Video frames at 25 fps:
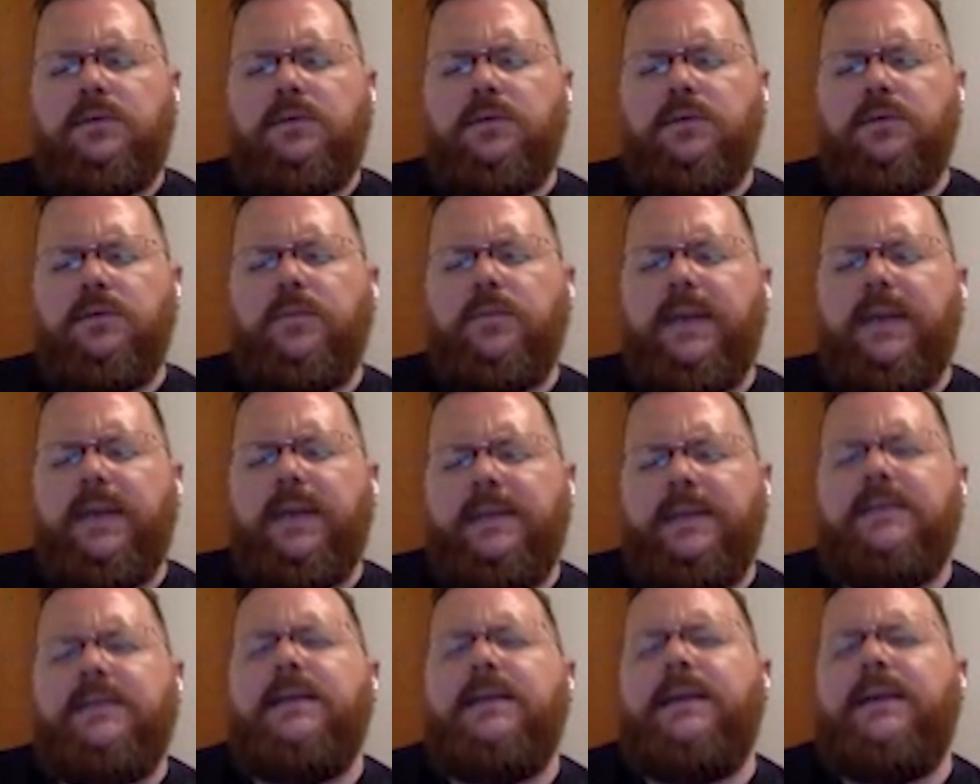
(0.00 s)
to
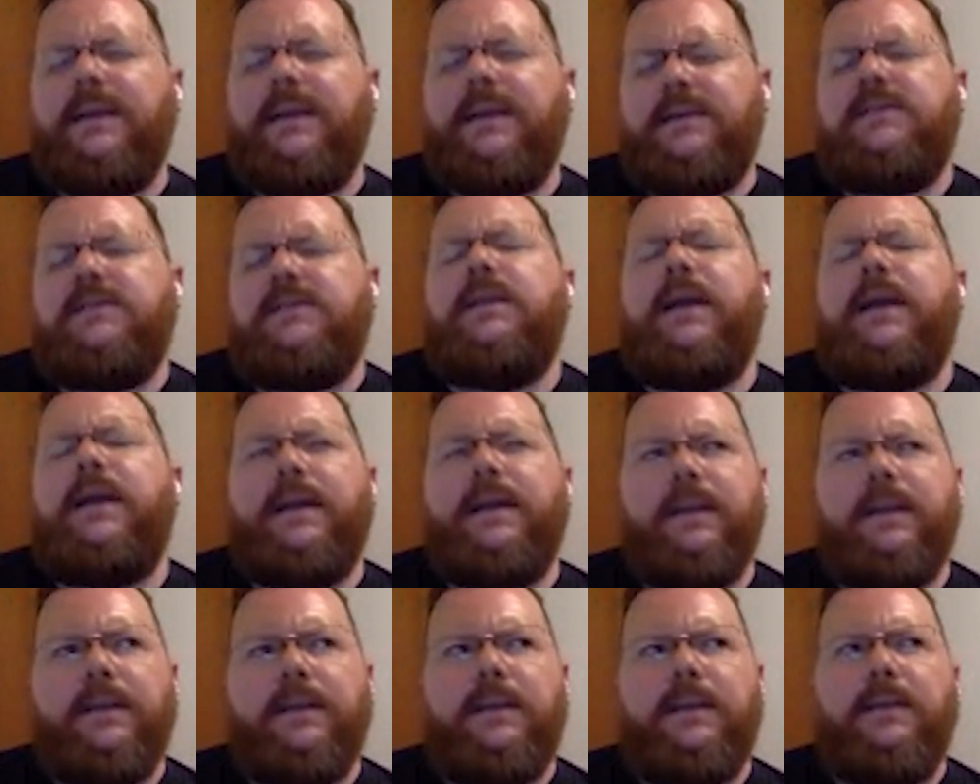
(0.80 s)
make it less
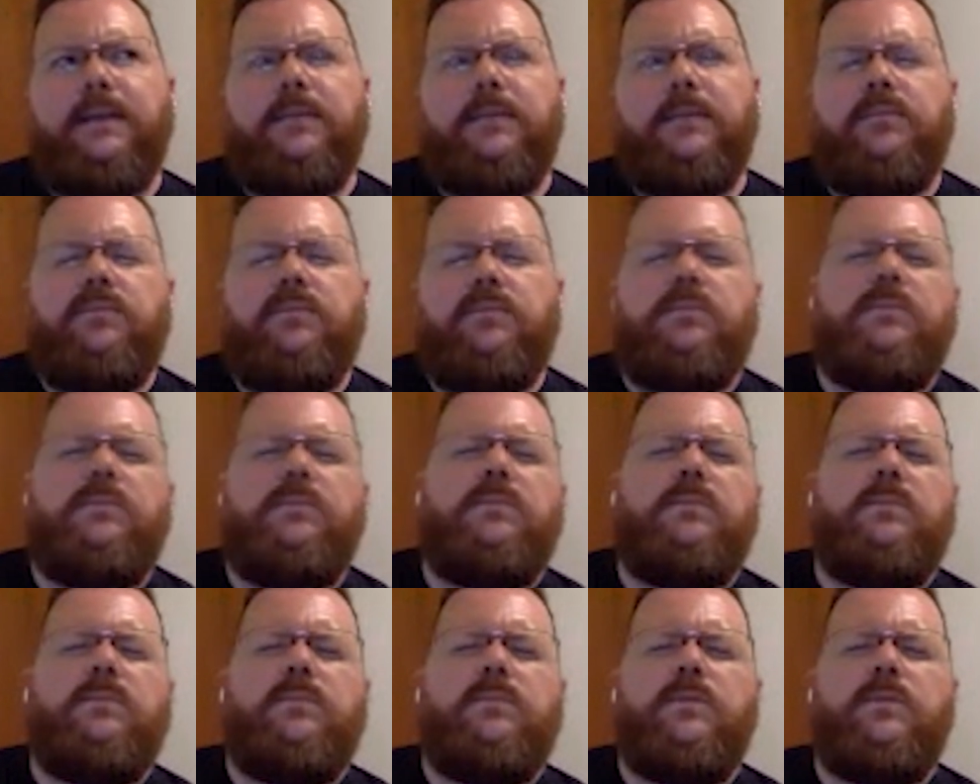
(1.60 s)
likely
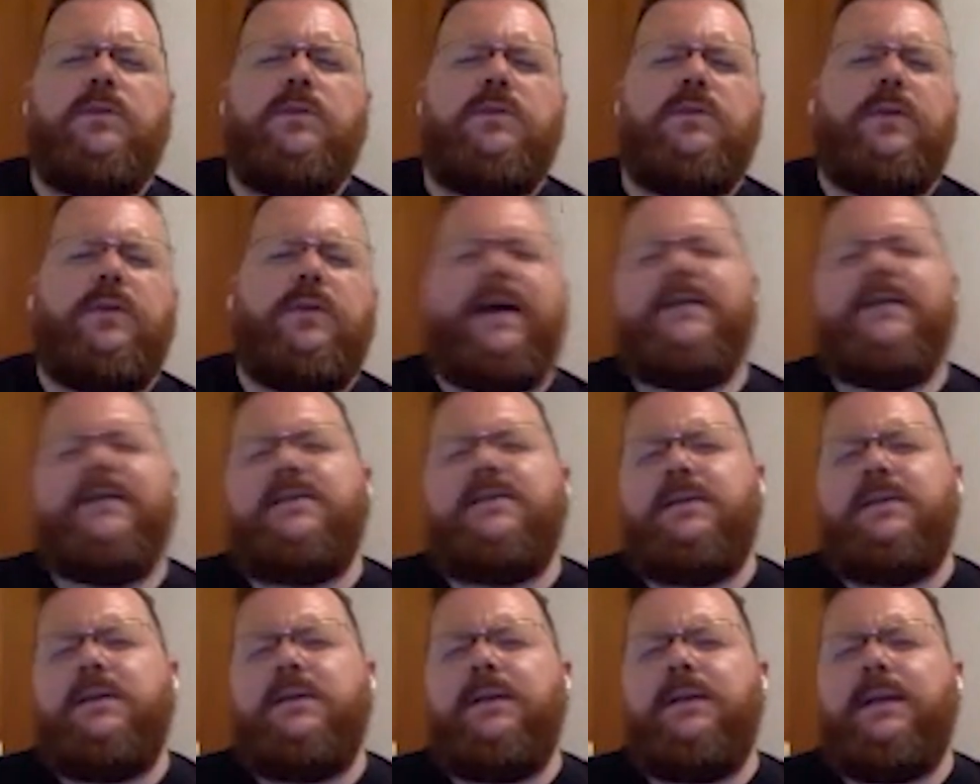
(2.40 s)
to
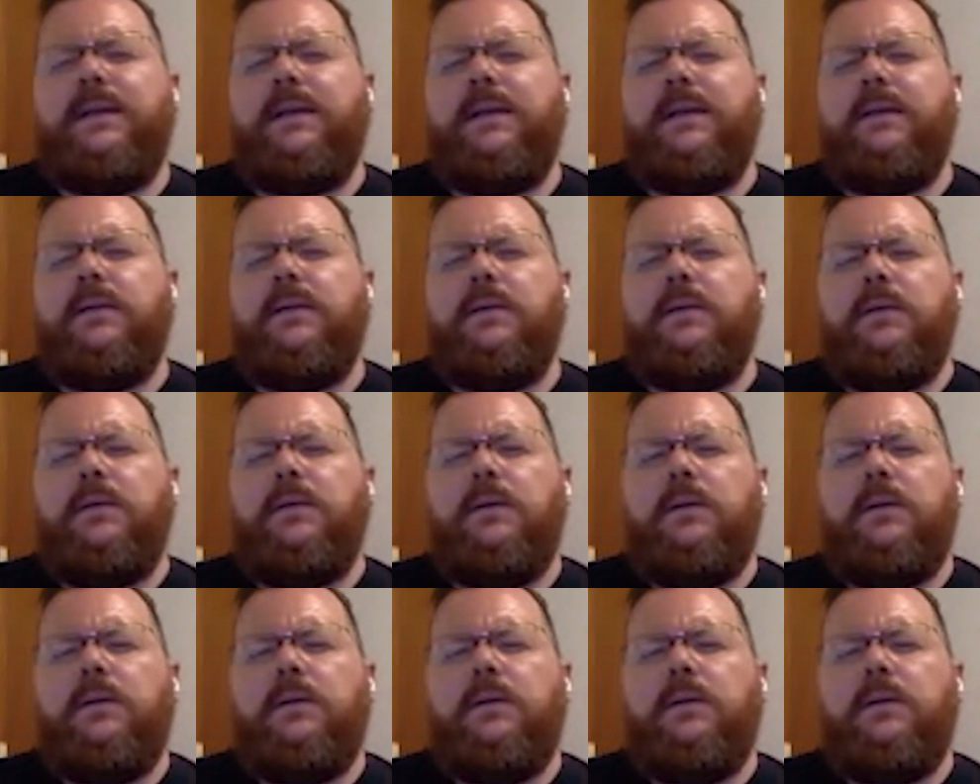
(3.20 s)
accidentally